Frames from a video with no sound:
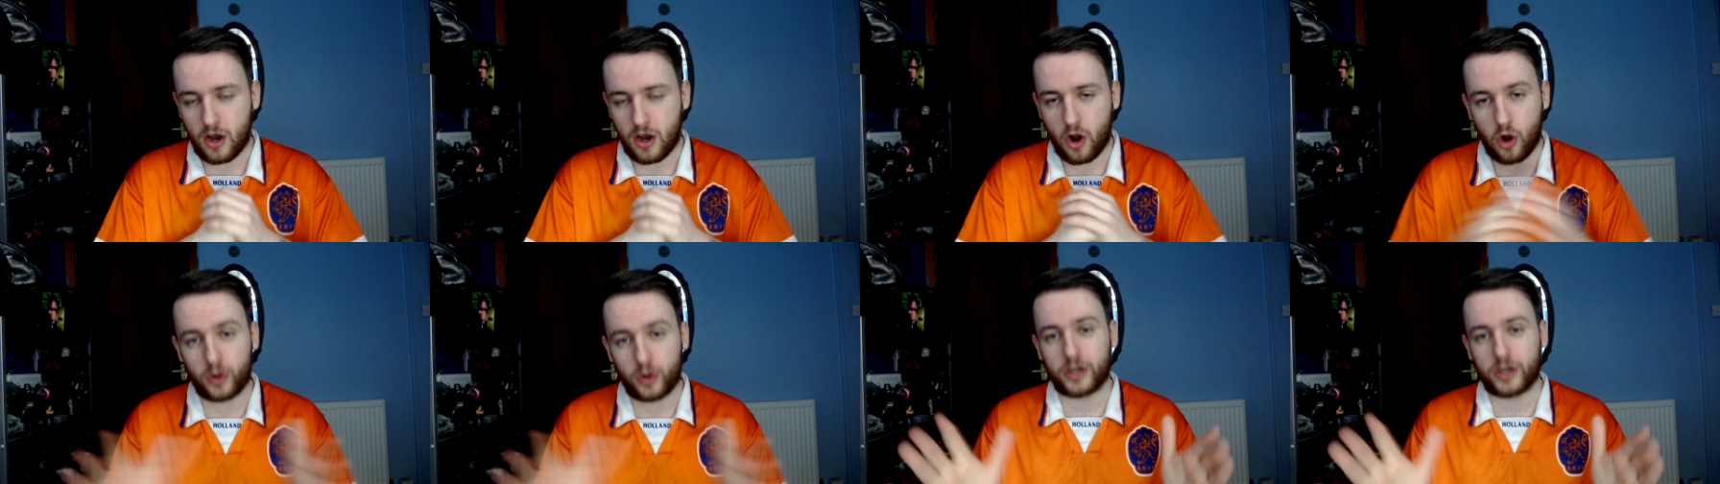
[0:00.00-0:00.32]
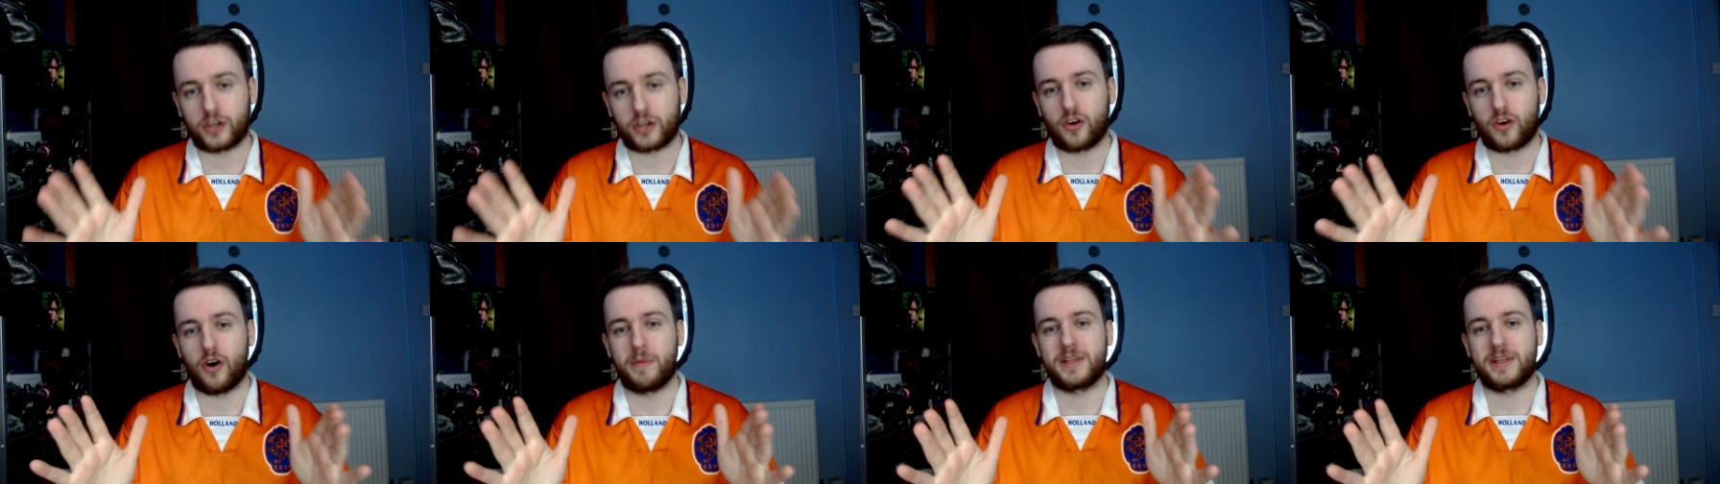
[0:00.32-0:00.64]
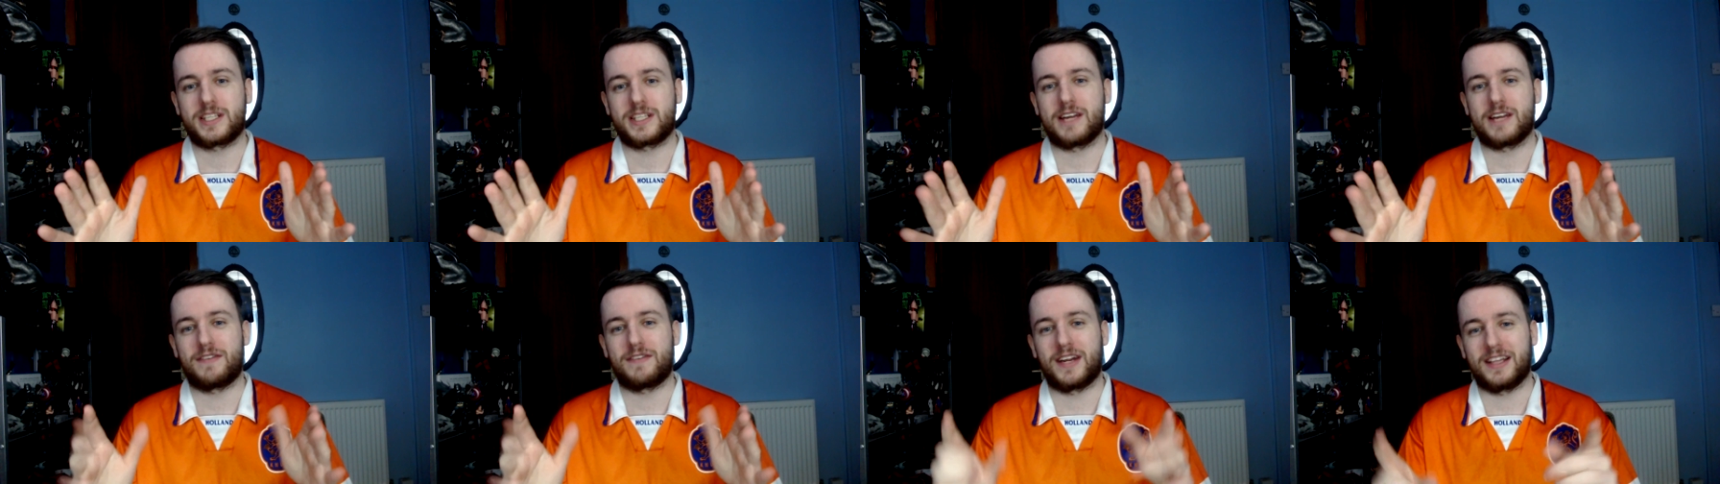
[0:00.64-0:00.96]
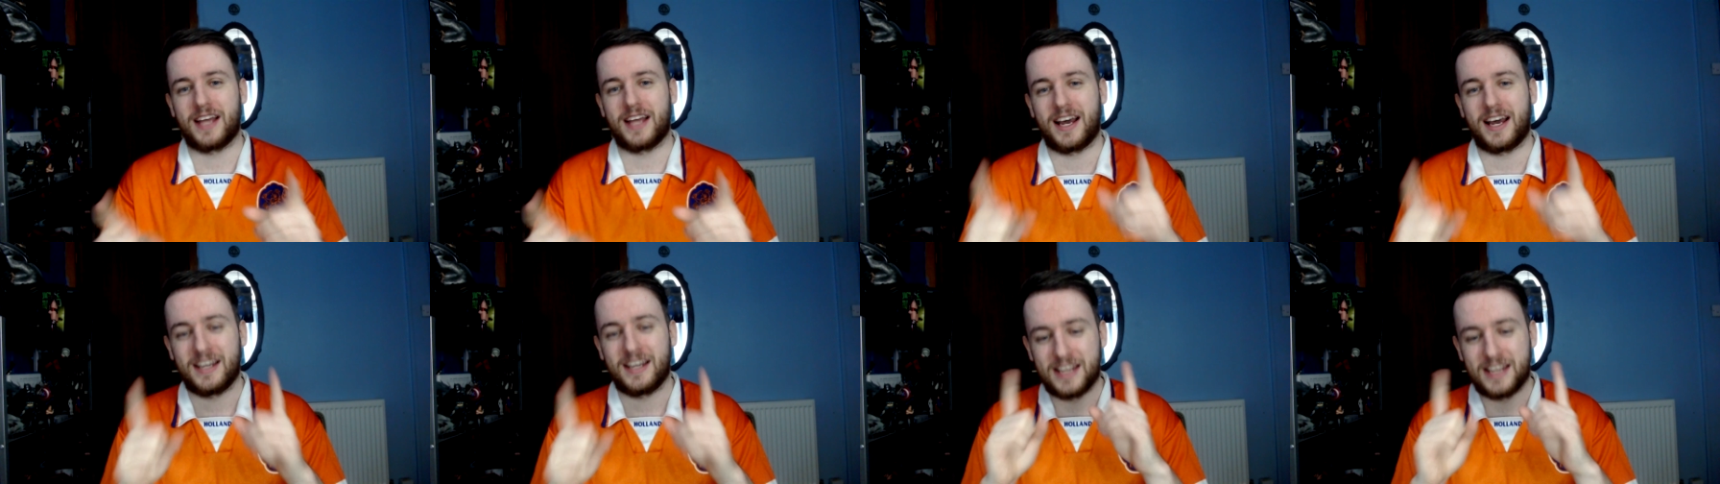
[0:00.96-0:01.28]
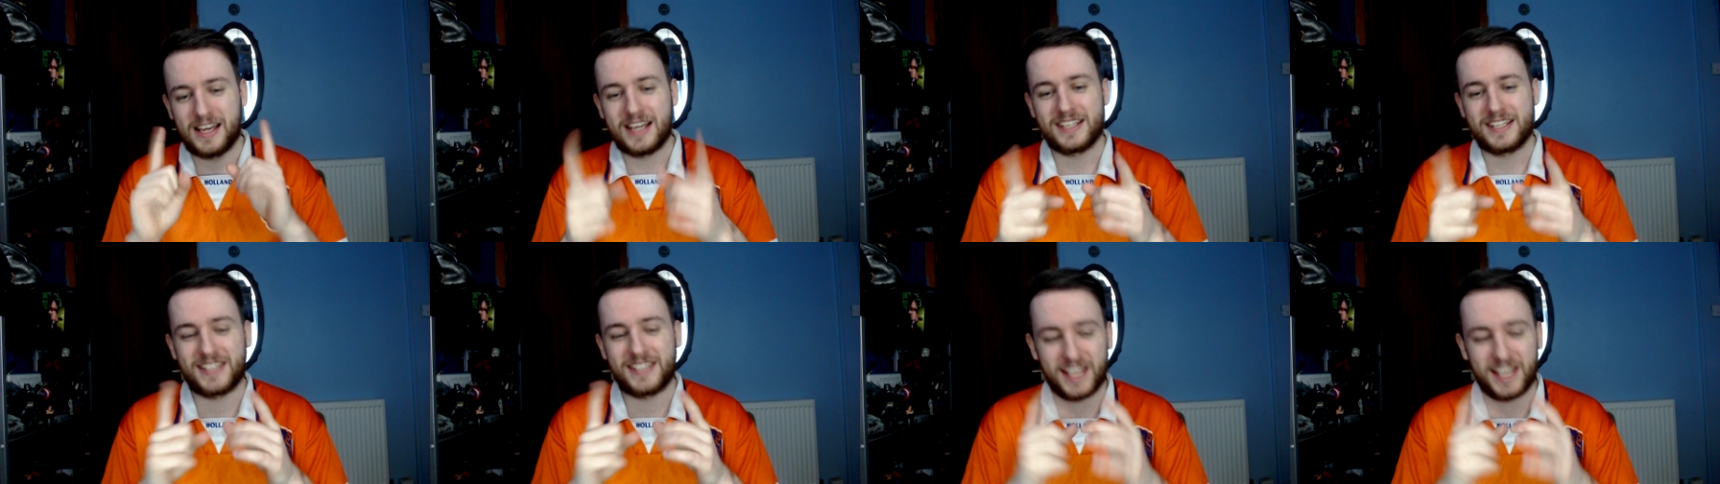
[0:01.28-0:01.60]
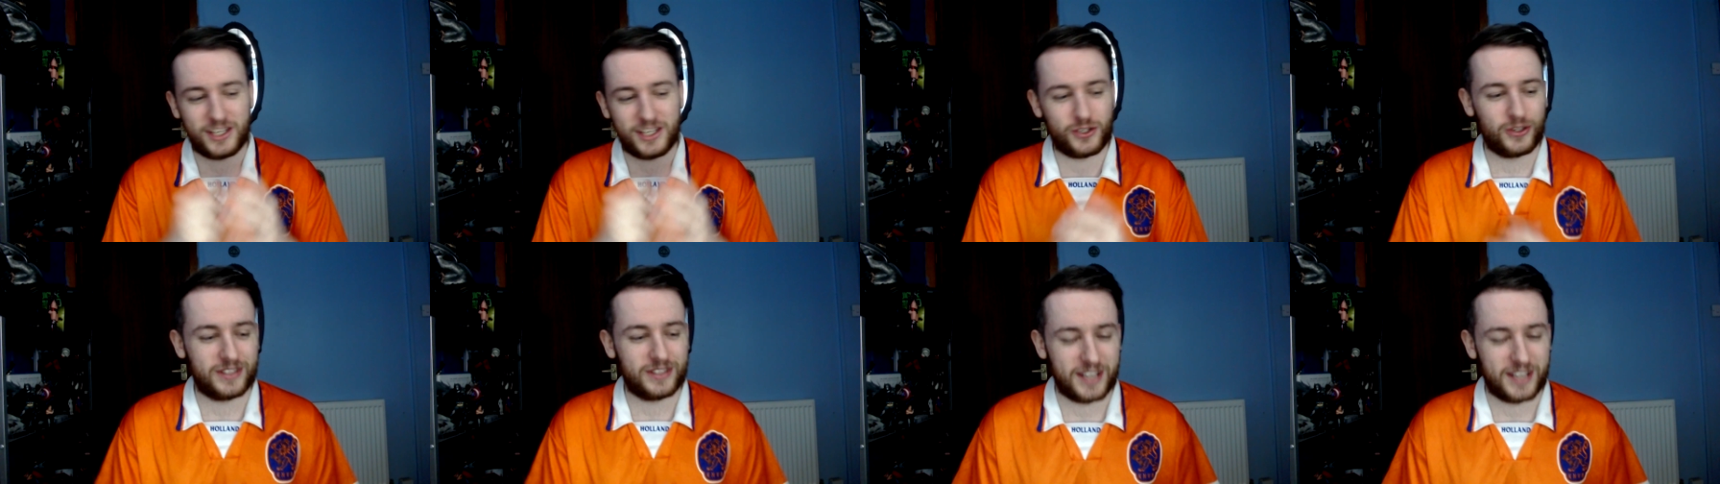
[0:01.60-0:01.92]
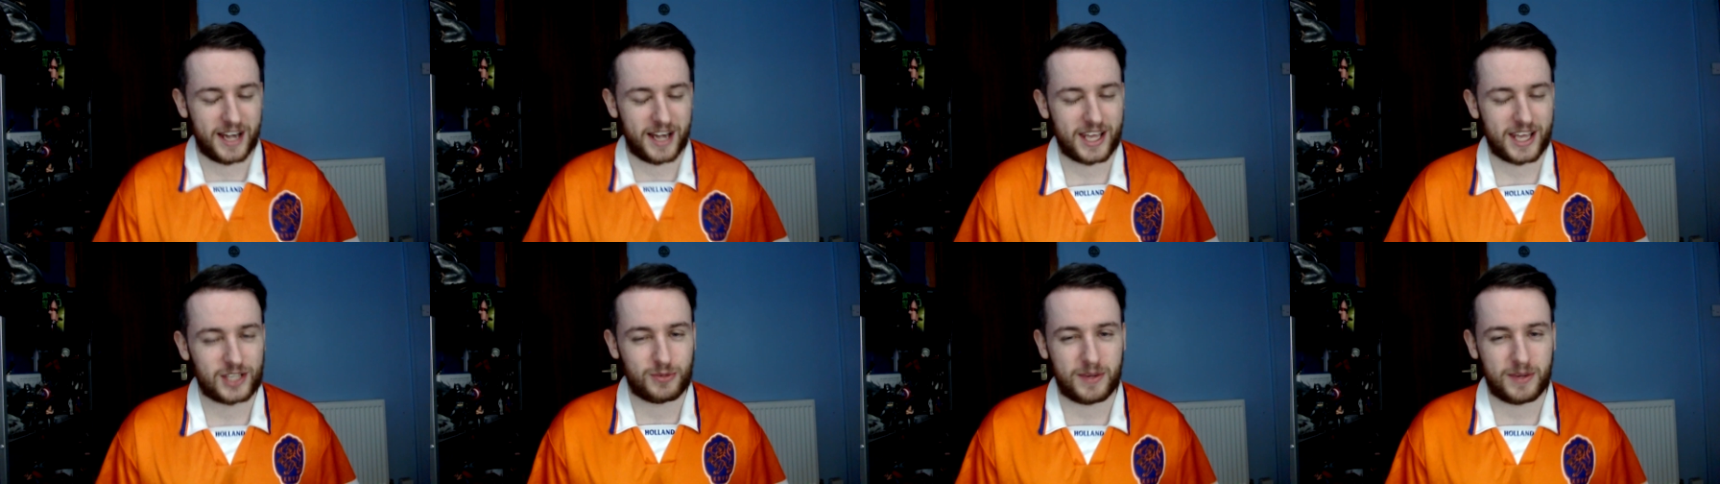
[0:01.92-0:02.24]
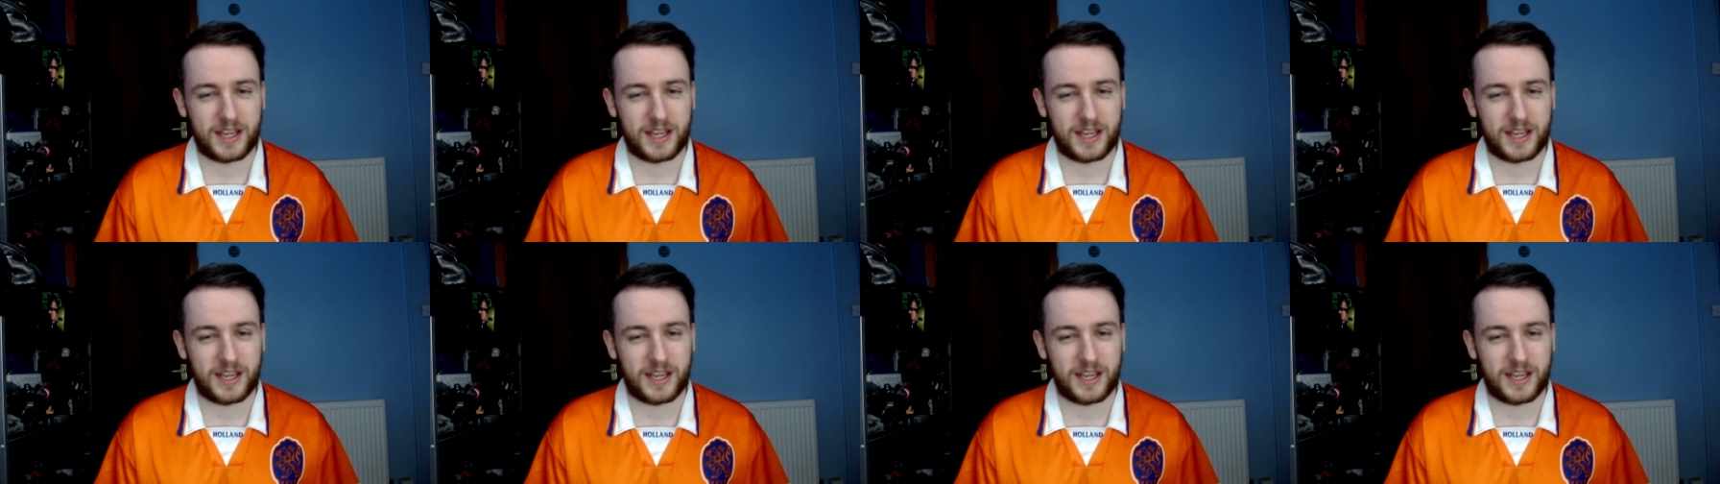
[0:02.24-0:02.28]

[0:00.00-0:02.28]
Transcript: All your comments and everything like that. Stay tuned to next